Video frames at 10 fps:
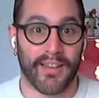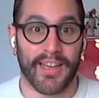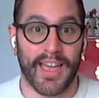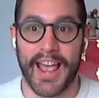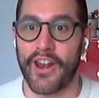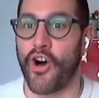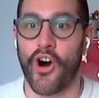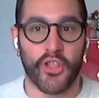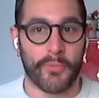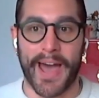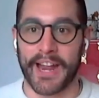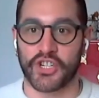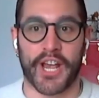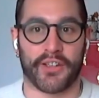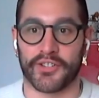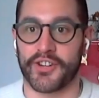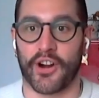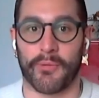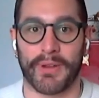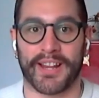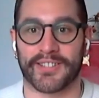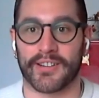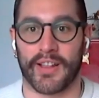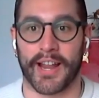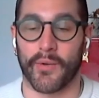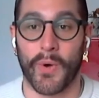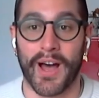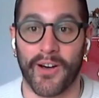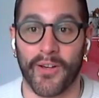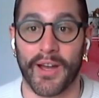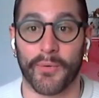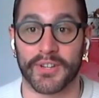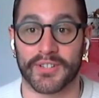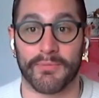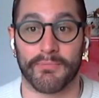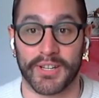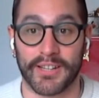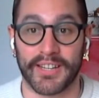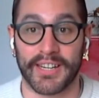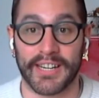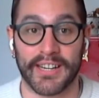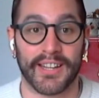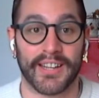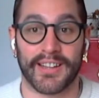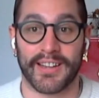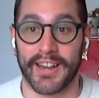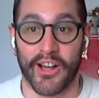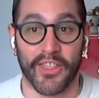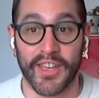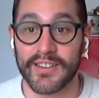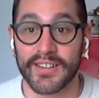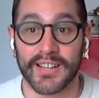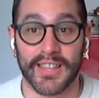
and all the back channels start because they're like, wow, that was completely inauthentic.